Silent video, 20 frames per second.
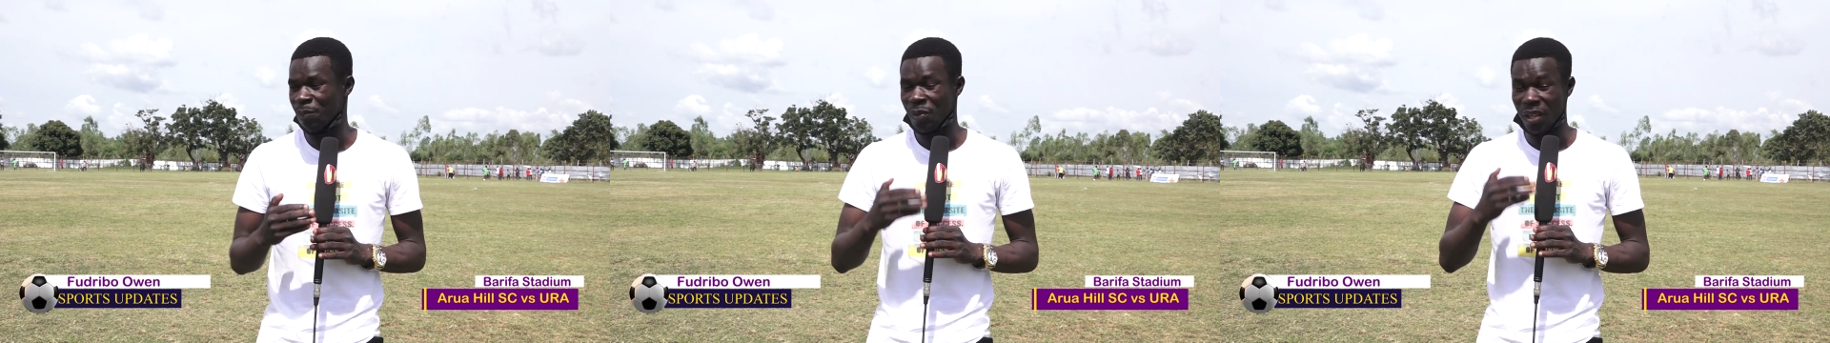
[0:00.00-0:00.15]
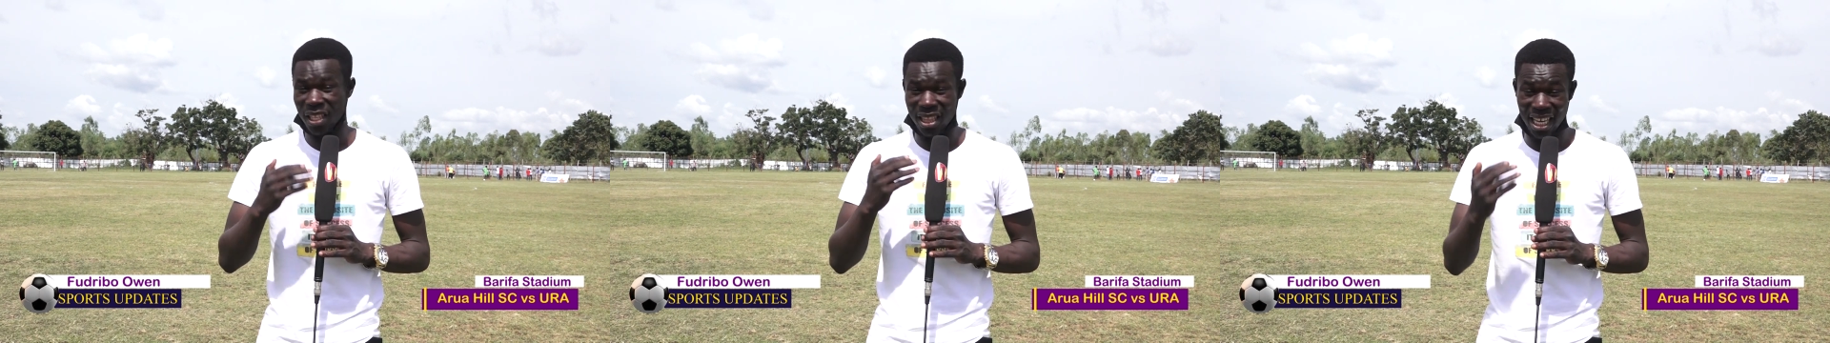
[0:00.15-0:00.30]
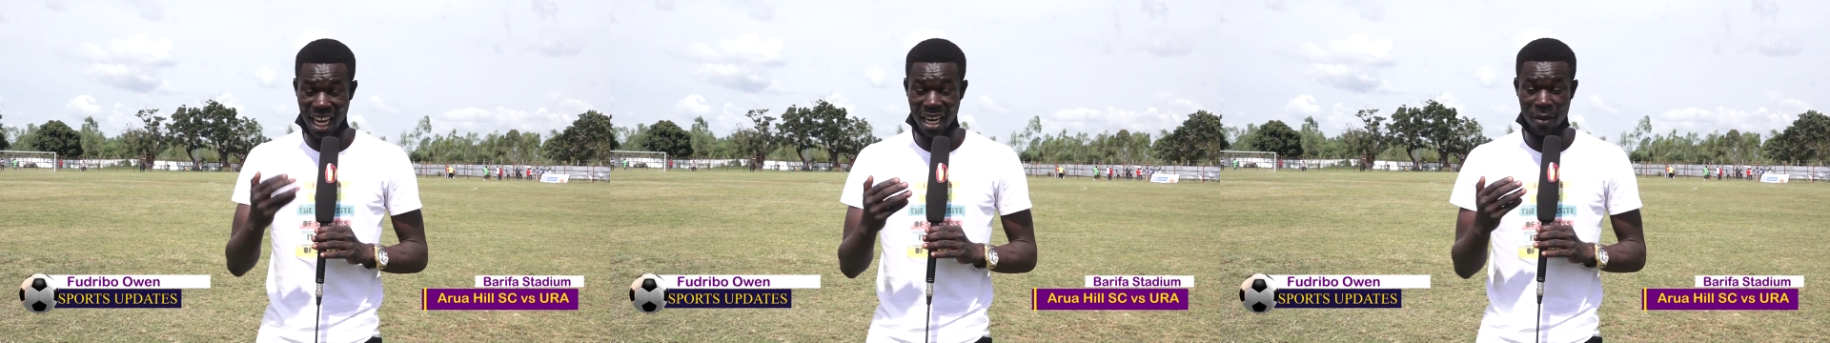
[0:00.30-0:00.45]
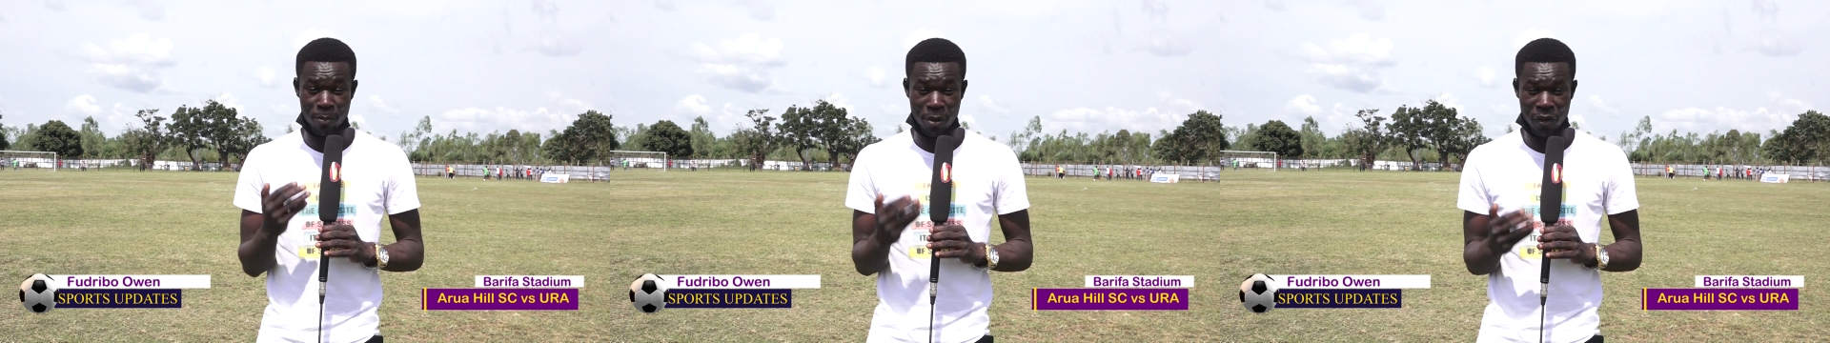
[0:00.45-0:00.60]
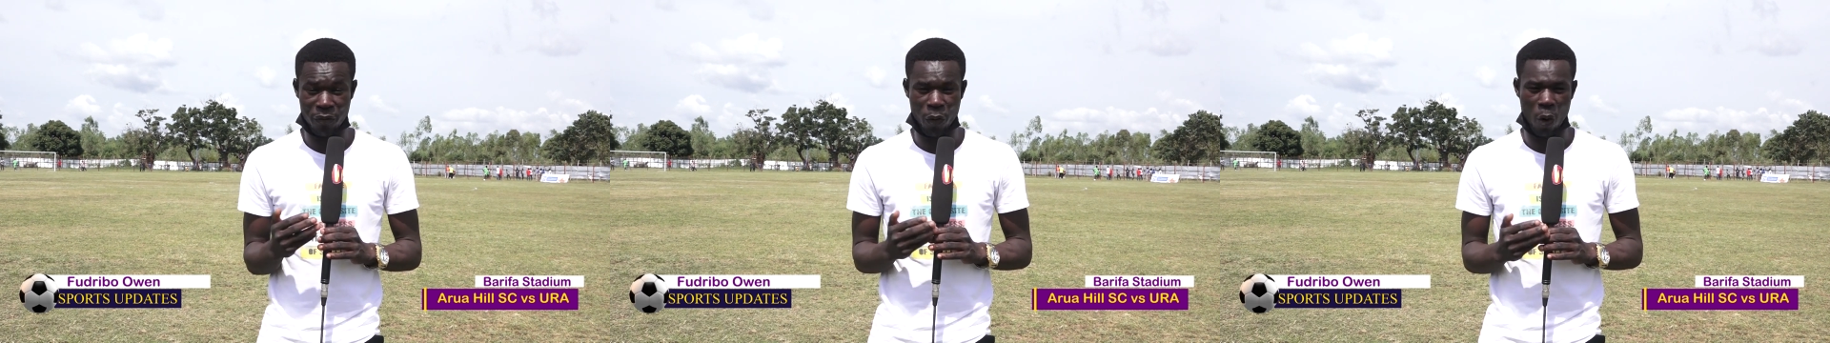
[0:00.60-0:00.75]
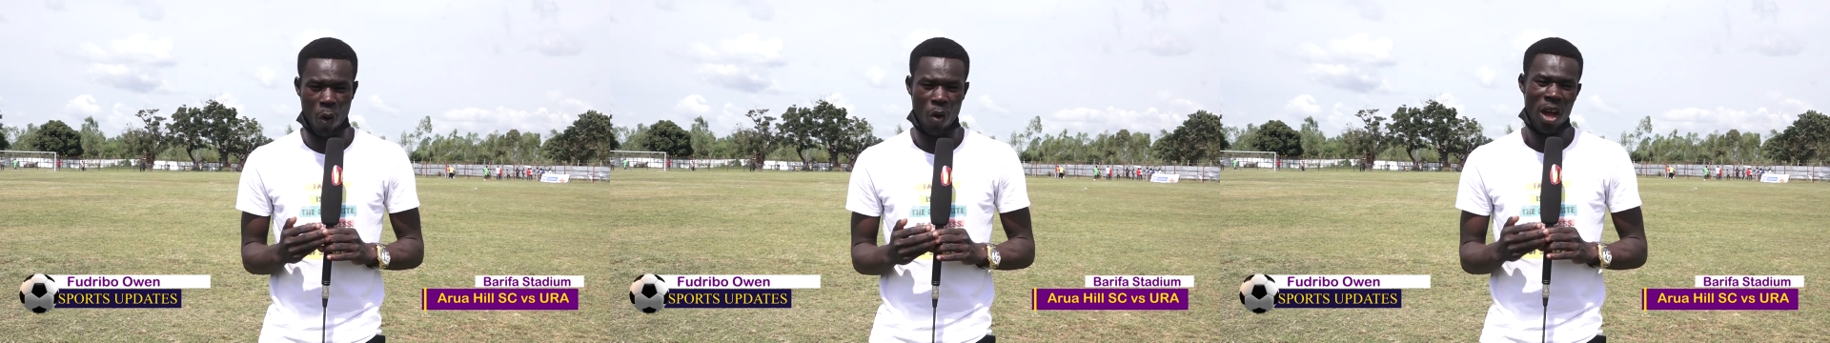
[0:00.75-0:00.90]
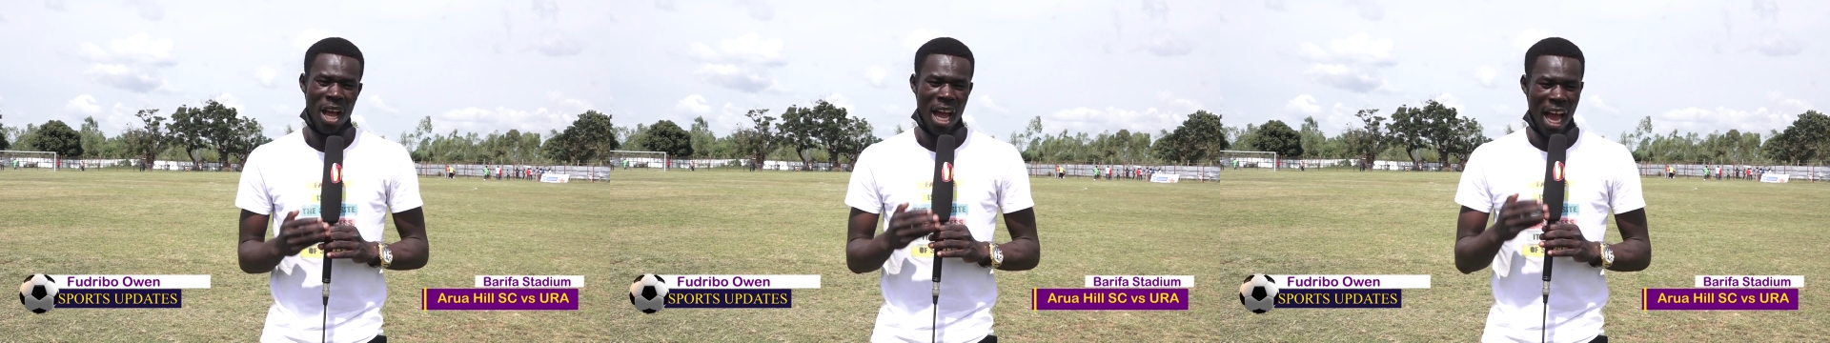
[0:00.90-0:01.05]
than
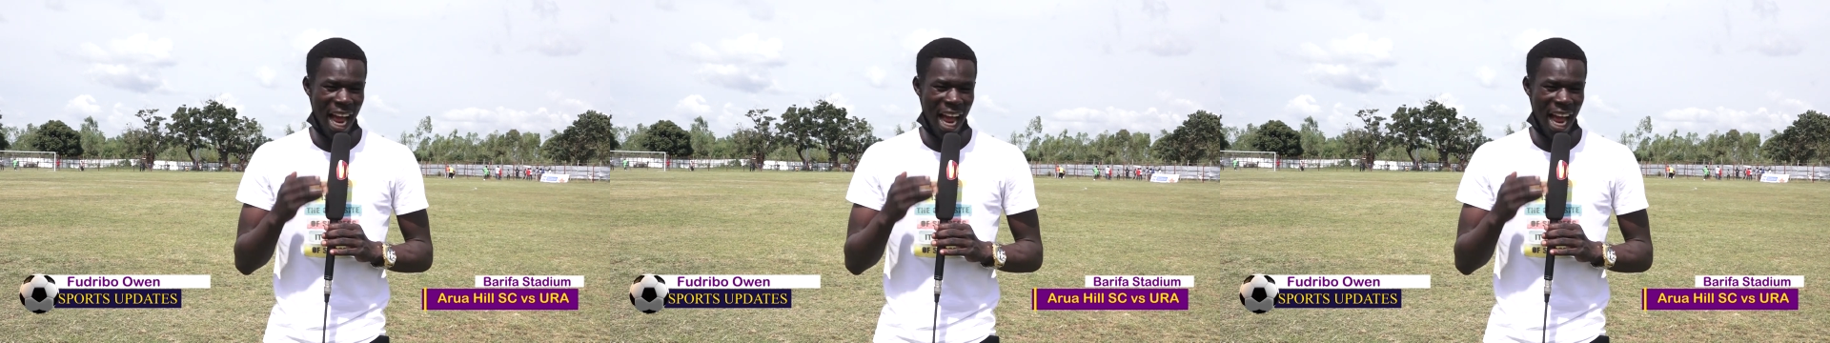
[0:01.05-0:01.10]
before,